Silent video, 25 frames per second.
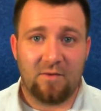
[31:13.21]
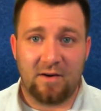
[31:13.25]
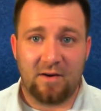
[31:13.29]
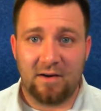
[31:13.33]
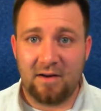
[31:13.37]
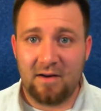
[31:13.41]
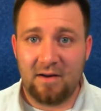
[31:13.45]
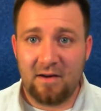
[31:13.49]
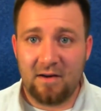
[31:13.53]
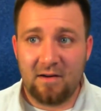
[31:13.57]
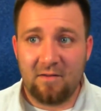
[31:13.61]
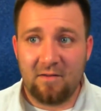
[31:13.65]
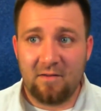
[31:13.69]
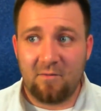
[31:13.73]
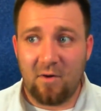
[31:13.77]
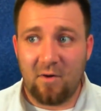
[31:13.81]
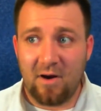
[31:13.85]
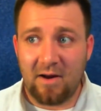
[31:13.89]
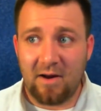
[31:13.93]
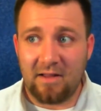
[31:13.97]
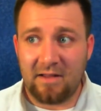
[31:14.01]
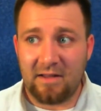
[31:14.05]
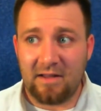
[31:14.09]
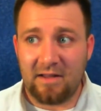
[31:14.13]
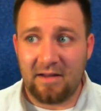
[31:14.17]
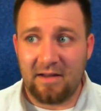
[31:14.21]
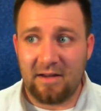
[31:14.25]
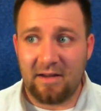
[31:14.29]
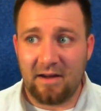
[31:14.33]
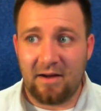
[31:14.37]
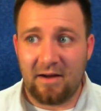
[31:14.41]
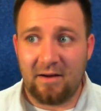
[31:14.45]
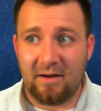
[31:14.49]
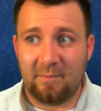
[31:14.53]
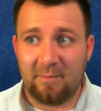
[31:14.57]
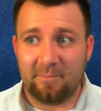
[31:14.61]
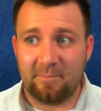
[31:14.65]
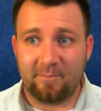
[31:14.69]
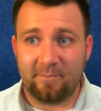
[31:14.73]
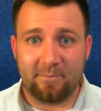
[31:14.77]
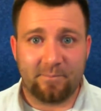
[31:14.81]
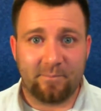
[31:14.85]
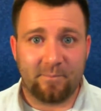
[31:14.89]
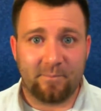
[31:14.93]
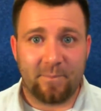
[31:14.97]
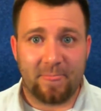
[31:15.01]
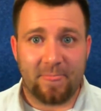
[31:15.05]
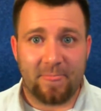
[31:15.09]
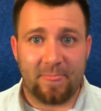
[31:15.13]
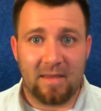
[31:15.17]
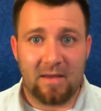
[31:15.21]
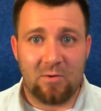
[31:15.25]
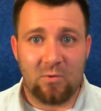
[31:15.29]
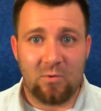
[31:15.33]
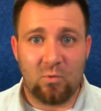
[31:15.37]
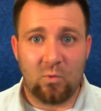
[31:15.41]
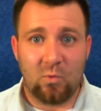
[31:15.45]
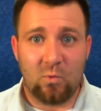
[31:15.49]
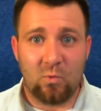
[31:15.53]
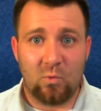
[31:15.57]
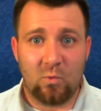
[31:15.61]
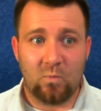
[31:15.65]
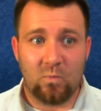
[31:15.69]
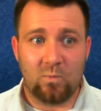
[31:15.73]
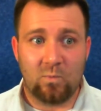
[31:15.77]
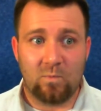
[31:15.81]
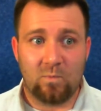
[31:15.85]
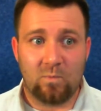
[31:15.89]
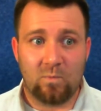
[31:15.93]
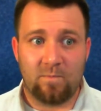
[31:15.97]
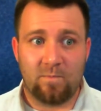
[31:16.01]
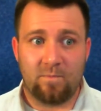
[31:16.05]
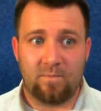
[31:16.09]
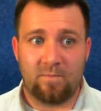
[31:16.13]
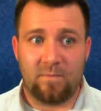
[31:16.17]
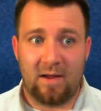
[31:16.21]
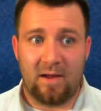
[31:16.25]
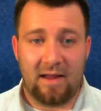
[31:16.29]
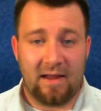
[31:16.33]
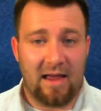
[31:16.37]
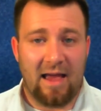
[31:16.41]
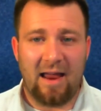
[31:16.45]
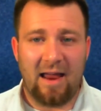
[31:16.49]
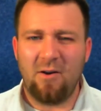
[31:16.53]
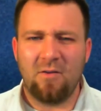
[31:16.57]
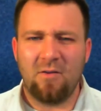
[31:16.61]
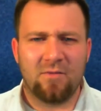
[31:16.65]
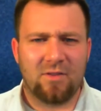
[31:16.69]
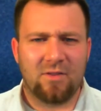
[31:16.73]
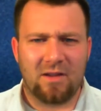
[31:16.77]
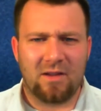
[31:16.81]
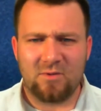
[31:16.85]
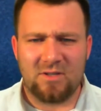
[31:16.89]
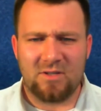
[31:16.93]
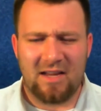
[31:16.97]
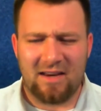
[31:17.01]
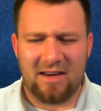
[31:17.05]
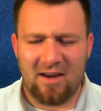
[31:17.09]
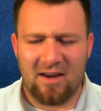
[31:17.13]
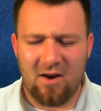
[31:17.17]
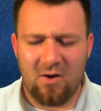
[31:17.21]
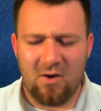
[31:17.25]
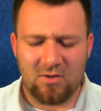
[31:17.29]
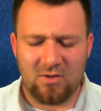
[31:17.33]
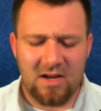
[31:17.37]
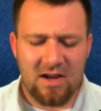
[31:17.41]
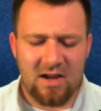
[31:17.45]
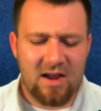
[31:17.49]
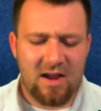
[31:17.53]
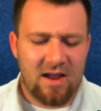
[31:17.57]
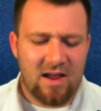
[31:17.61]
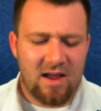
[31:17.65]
And frankly, I don't even think he was taking notes.